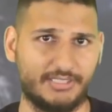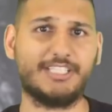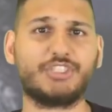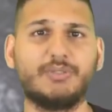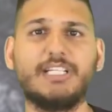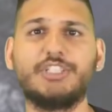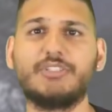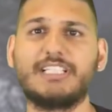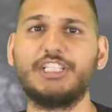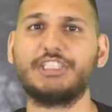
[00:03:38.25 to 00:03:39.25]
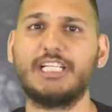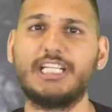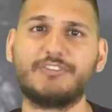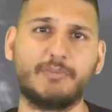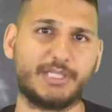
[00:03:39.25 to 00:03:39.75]
This creature can
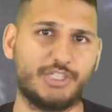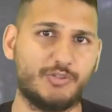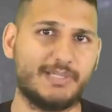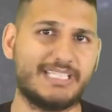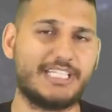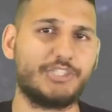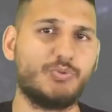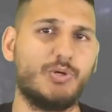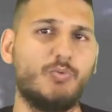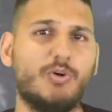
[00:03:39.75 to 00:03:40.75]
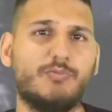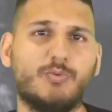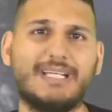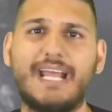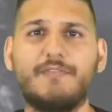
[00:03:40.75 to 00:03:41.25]
change from a human into a
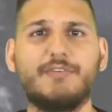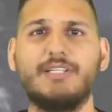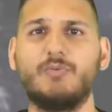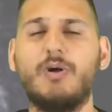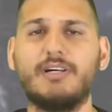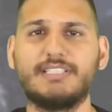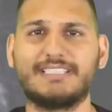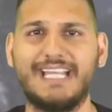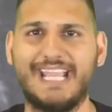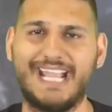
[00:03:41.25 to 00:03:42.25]
wolf whenever it wants,